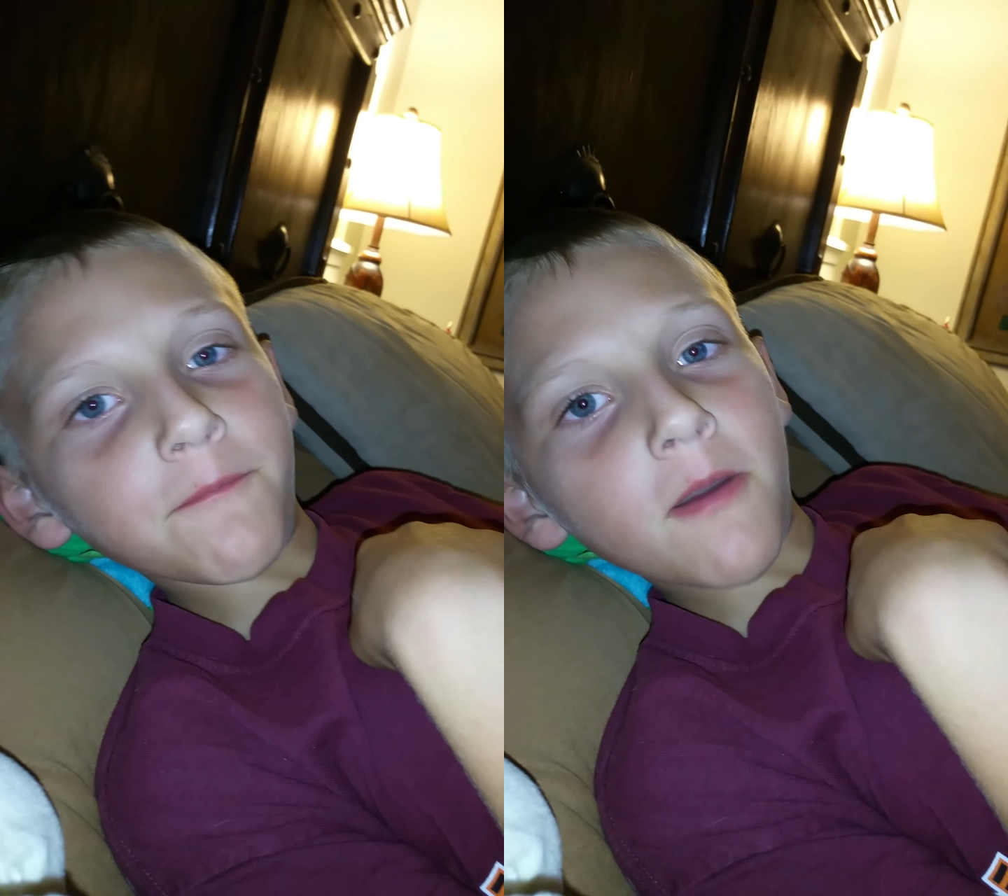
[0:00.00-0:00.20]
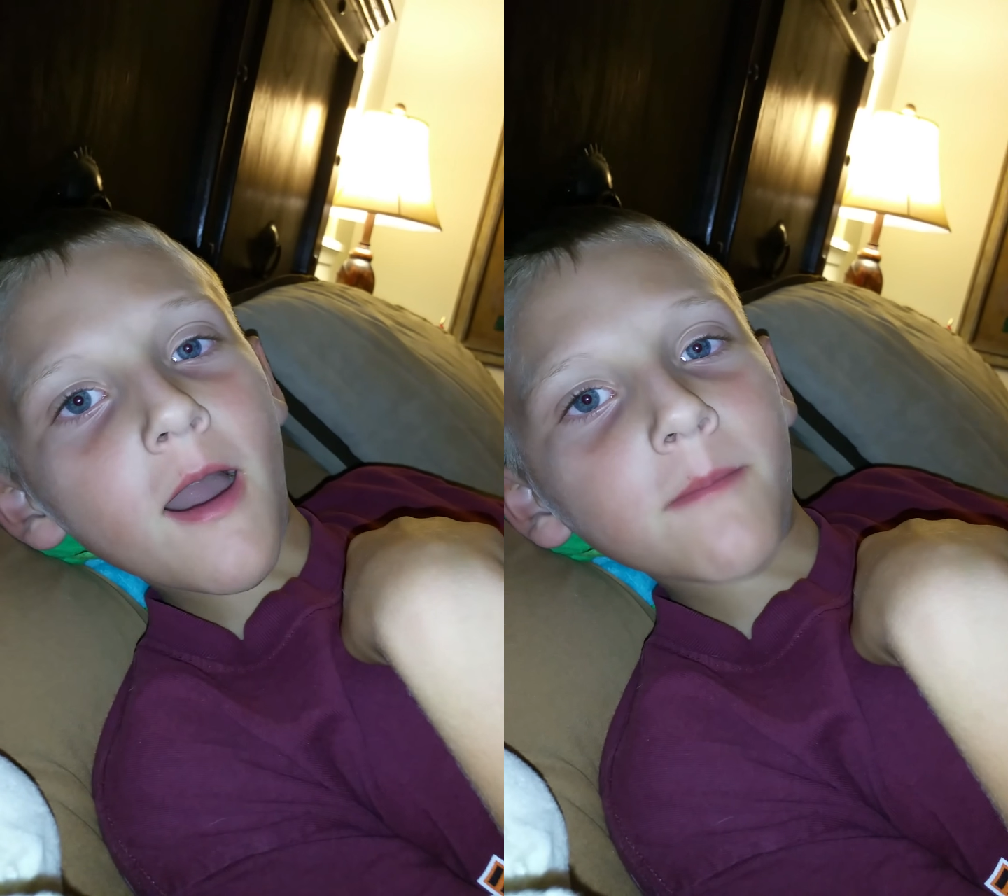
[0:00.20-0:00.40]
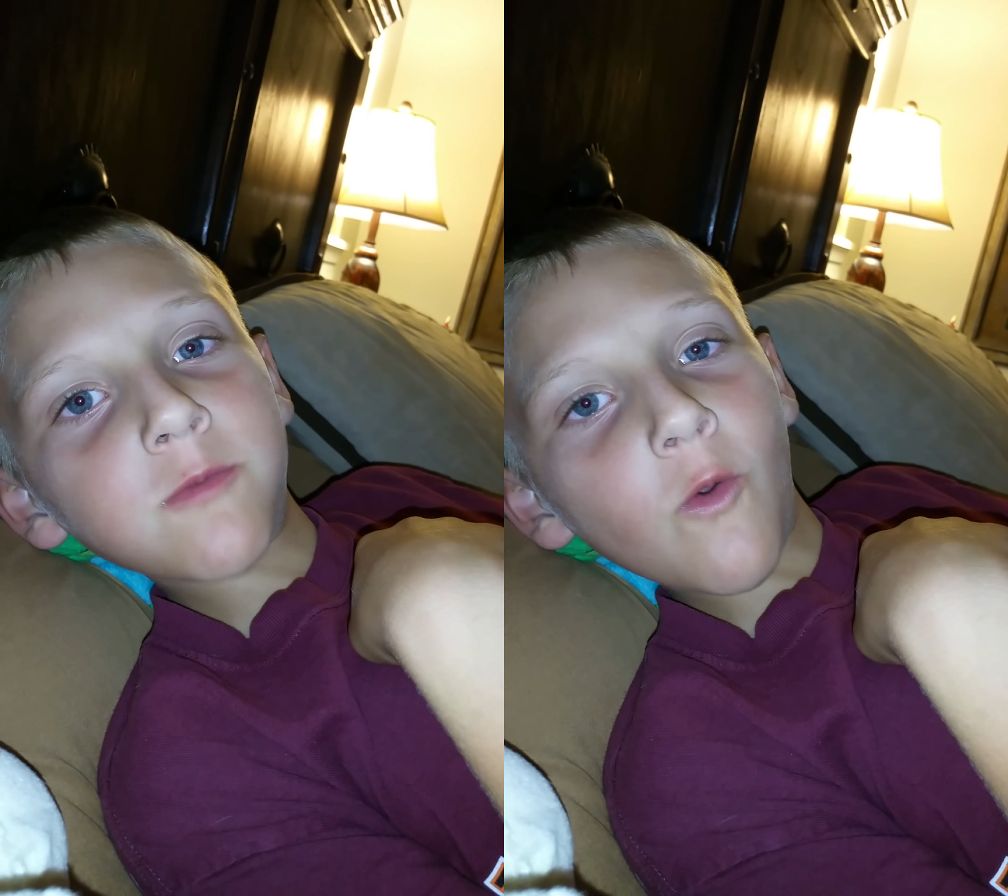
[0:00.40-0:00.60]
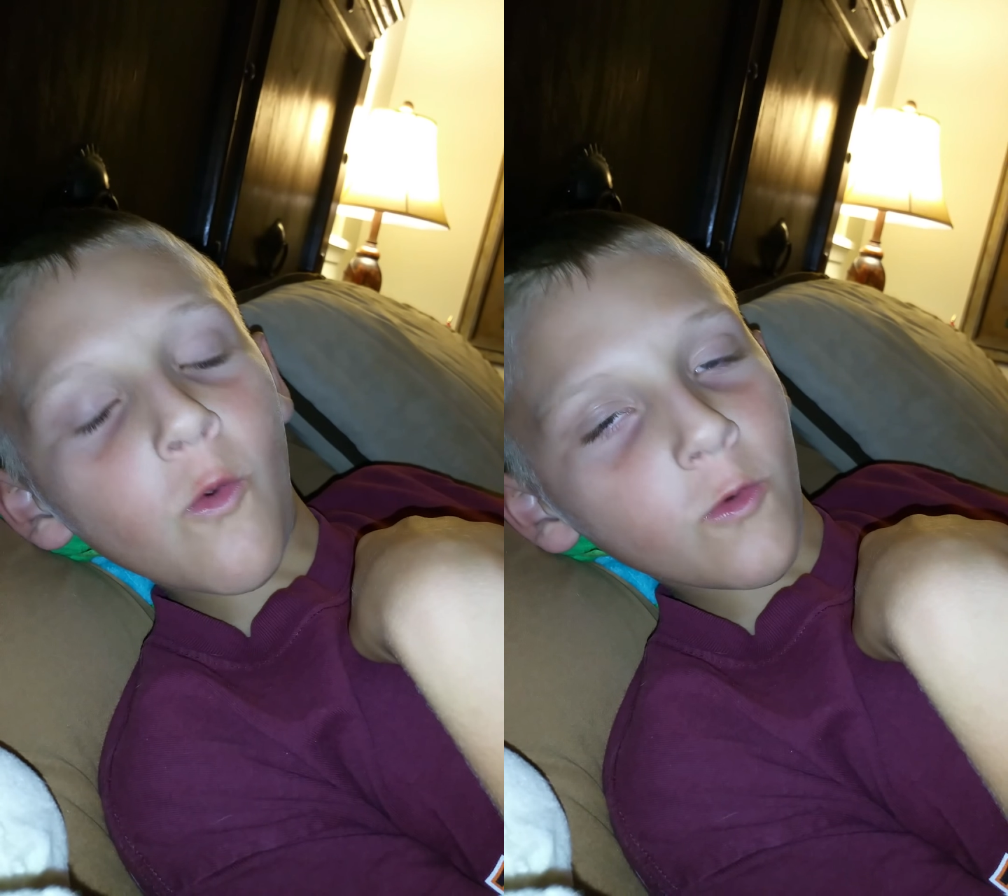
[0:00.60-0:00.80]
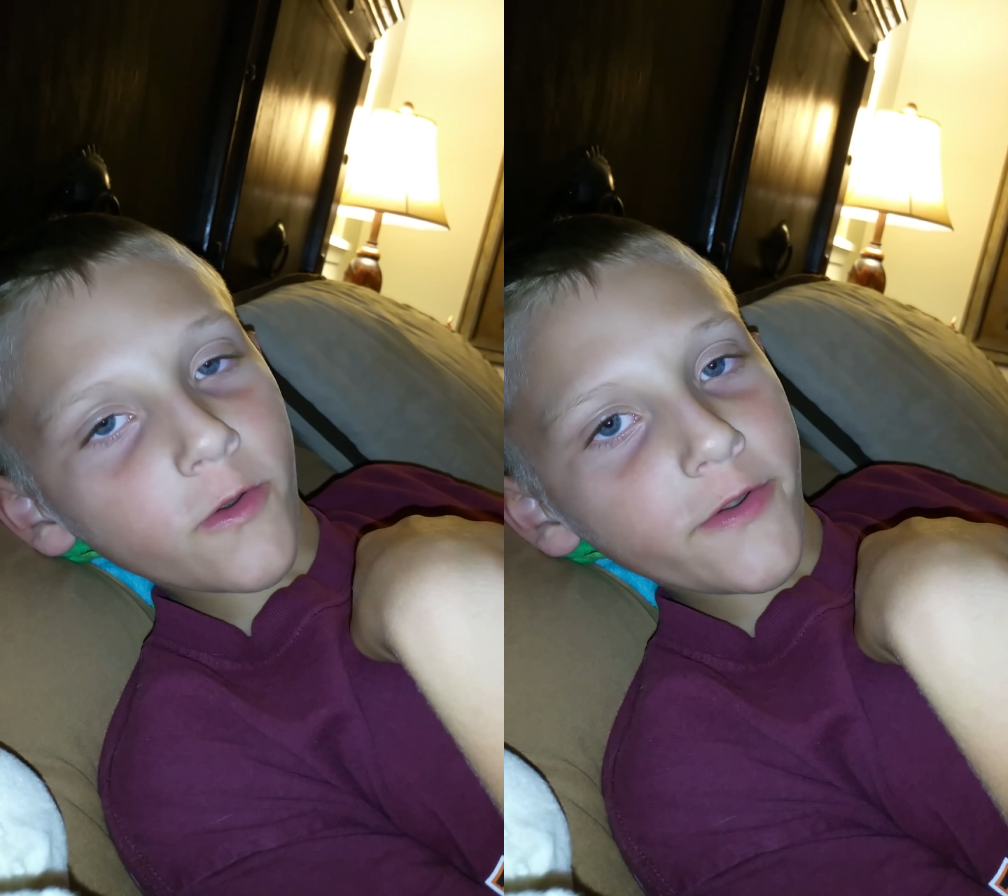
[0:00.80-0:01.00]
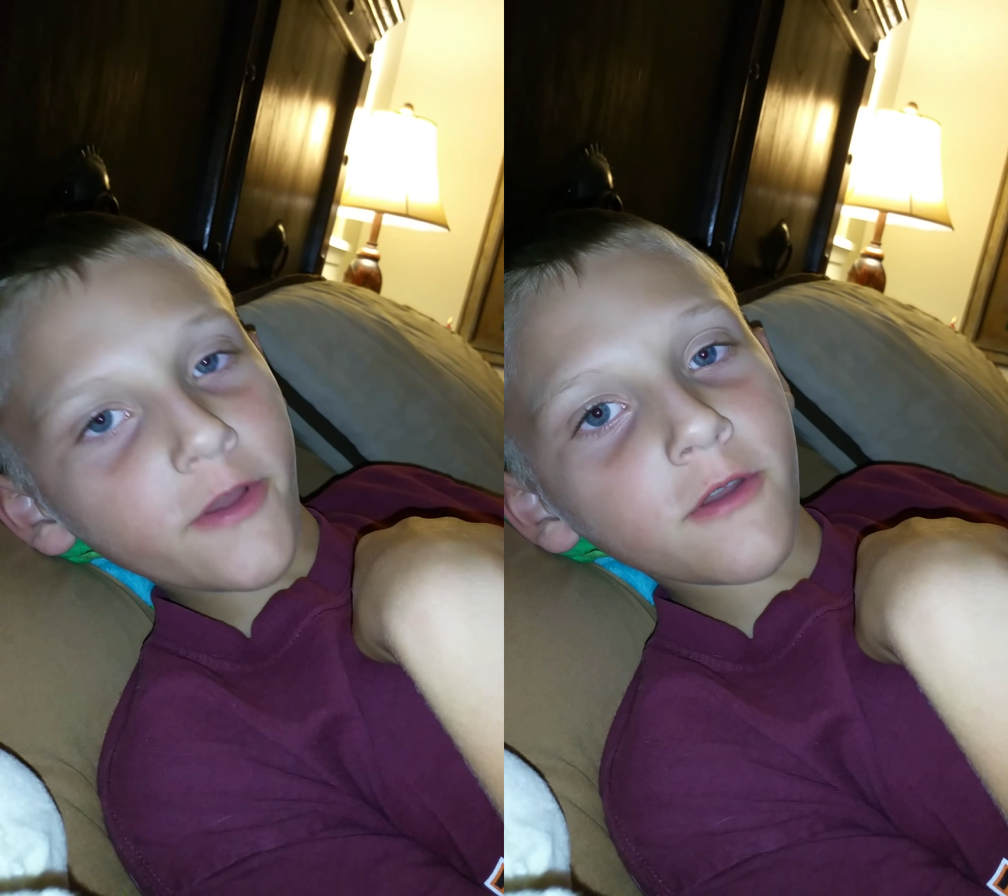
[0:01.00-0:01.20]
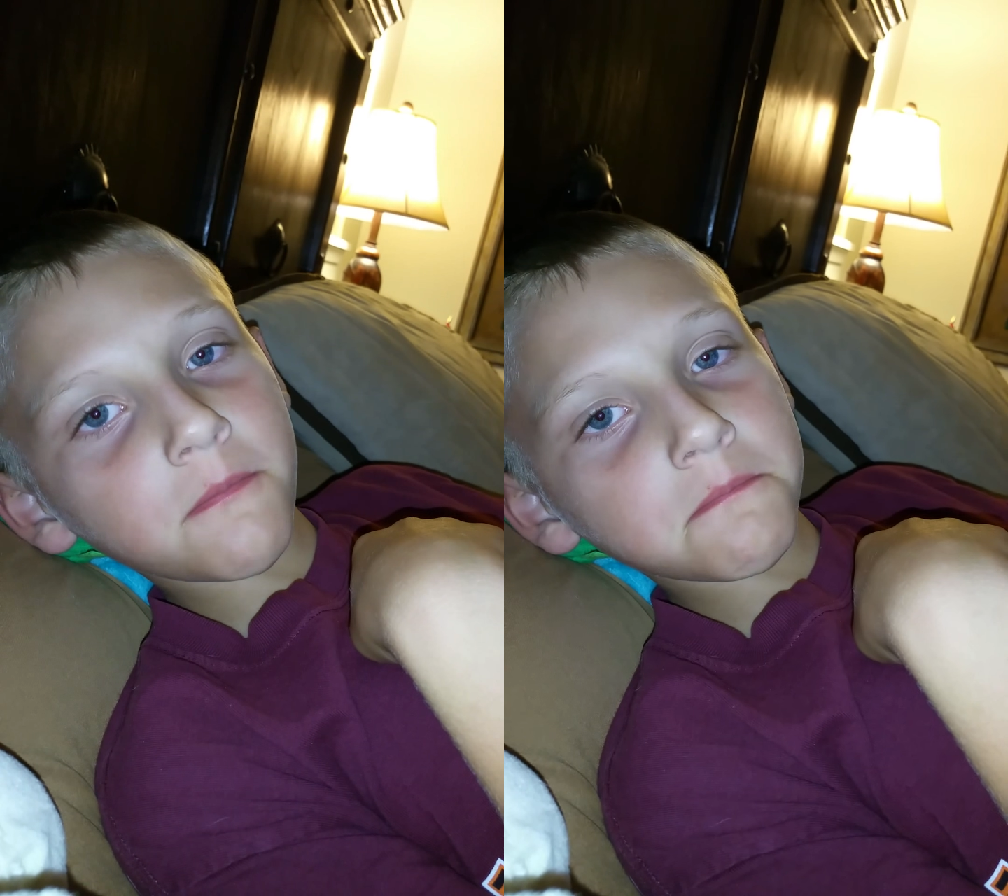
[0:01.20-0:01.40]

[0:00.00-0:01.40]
of popcorn.